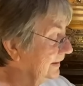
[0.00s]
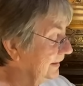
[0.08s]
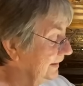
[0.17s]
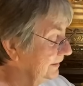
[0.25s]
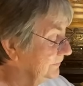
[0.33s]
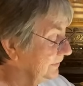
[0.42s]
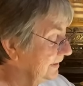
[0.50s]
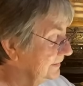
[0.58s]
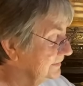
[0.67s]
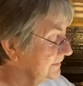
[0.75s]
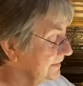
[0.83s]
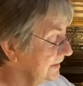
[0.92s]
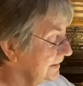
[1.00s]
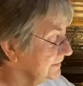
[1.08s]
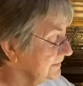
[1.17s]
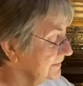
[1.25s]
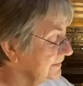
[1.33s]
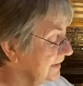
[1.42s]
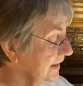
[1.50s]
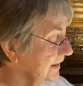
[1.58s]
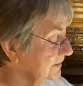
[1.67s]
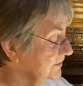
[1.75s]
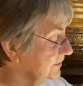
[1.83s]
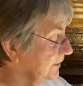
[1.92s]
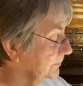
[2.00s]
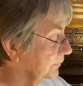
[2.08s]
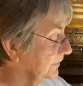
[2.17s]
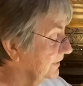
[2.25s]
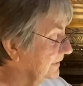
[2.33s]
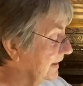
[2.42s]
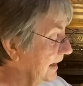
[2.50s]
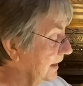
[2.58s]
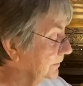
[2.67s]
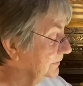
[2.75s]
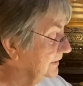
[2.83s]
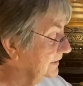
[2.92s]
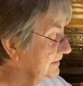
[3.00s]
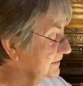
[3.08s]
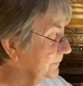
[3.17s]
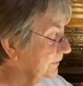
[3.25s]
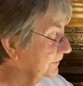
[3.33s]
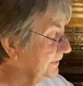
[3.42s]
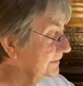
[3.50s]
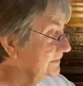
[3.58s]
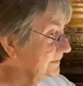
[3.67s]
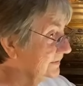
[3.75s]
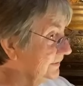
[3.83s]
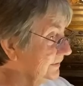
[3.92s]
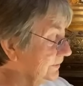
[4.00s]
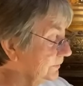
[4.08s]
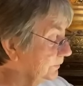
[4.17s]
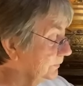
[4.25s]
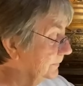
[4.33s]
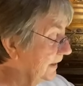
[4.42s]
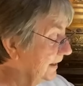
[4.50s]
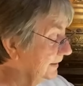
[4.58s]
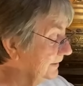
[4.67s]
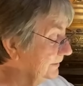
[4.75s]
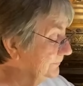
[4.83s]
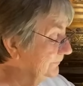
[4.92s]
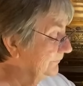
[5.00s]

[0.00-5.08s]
He trains thus I shall breathe out experiencing the whole body.